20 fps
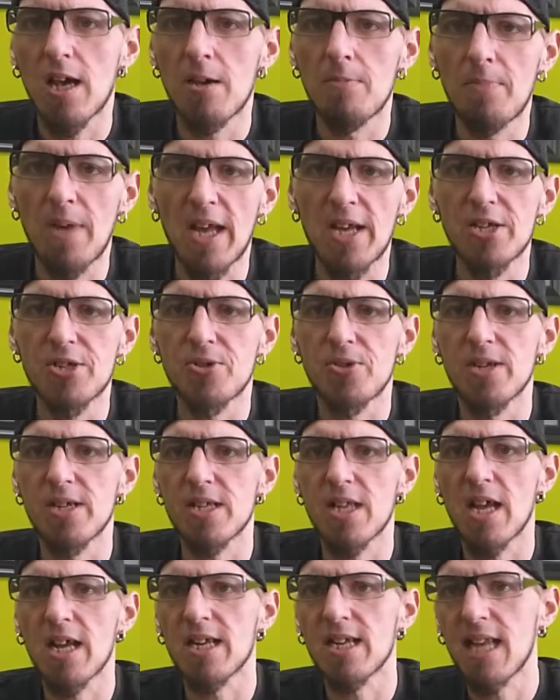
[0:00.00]
pastries
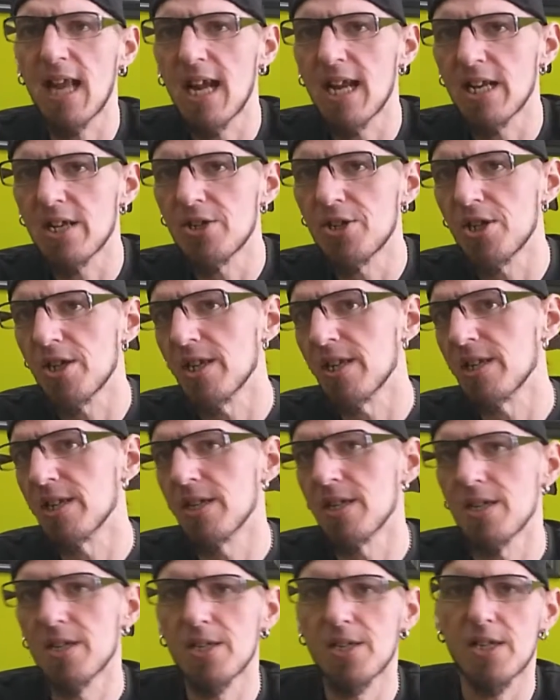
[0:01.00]
like
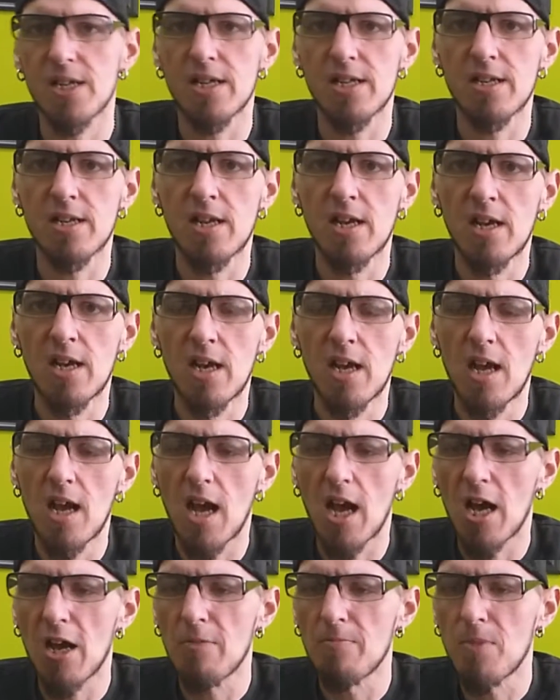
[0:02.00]
Danishes and
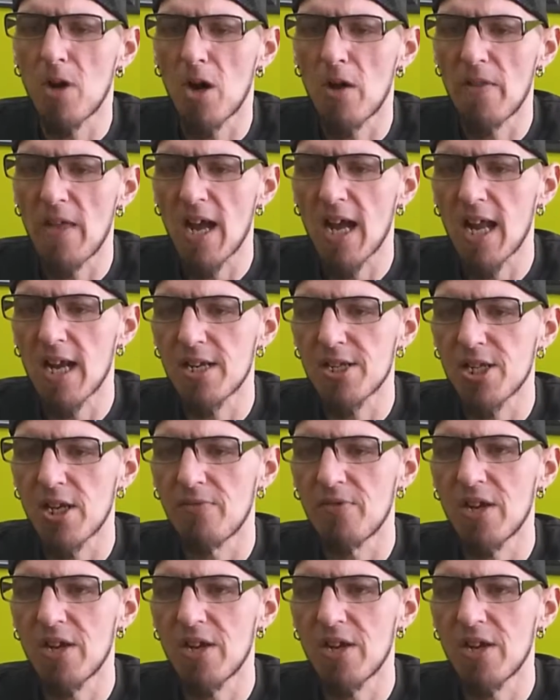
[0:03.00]
all that kind of stuff.